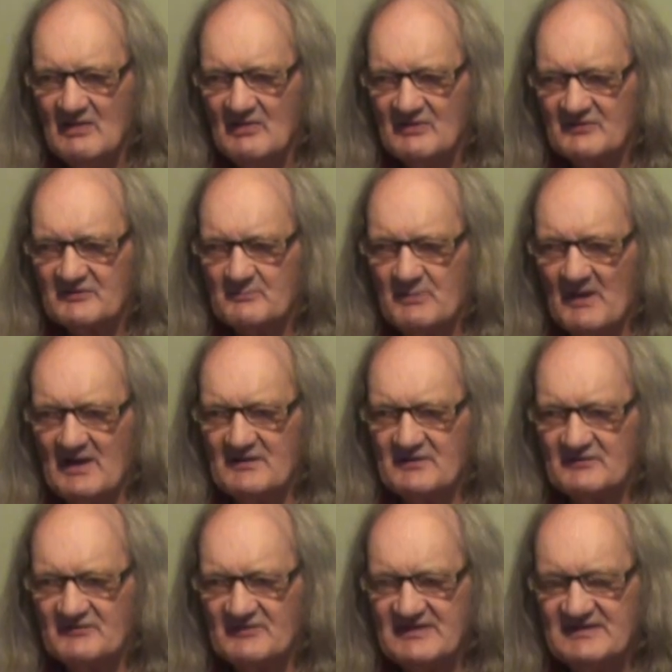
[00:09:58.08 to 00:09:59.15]
the
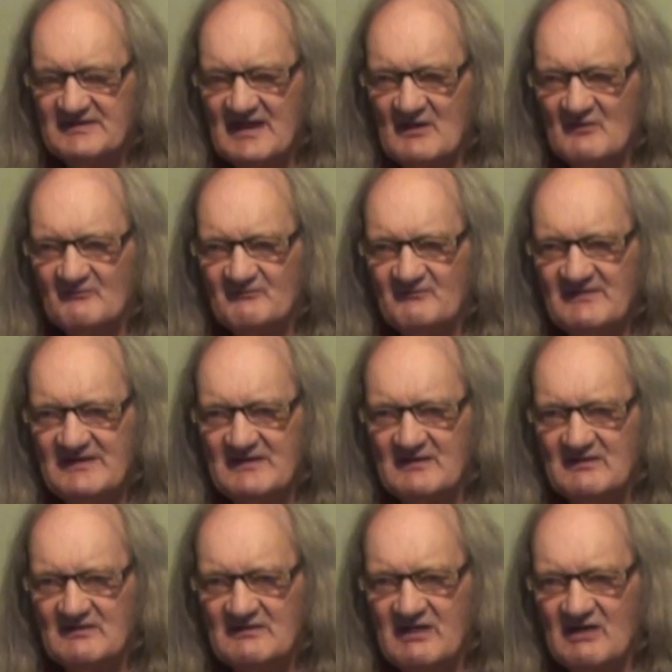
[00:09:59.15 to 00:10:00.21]
spiders he now
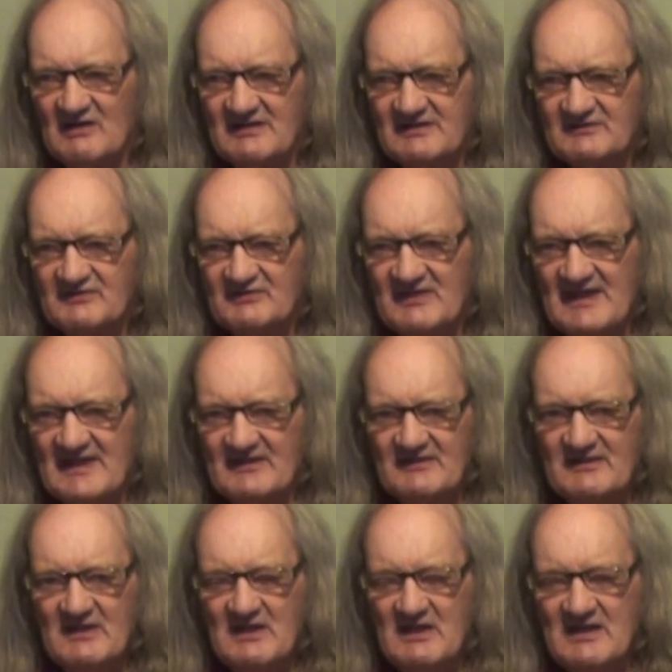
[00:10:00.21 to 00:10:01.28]
liked then,
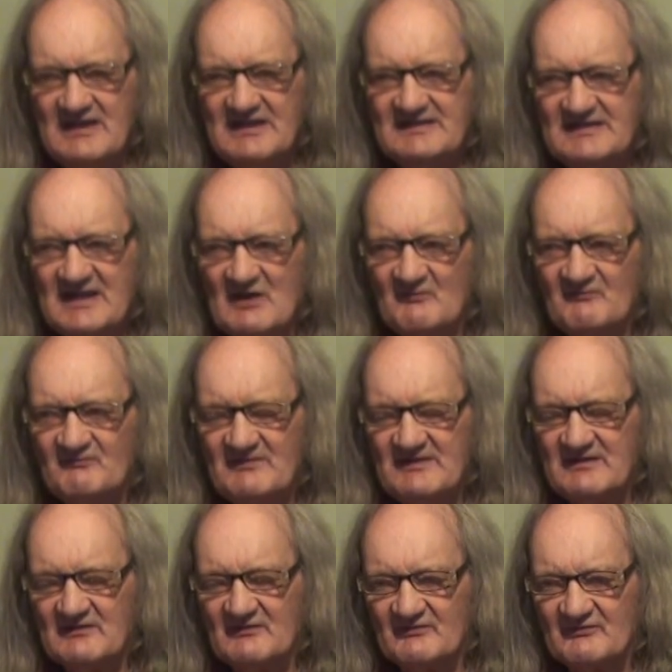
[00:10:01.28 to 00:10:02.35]
he now
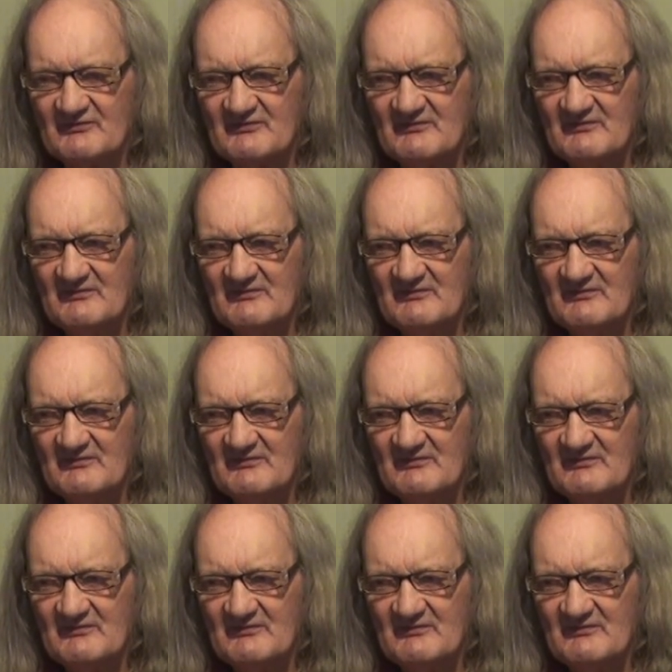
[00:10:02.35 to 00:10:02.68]
fears.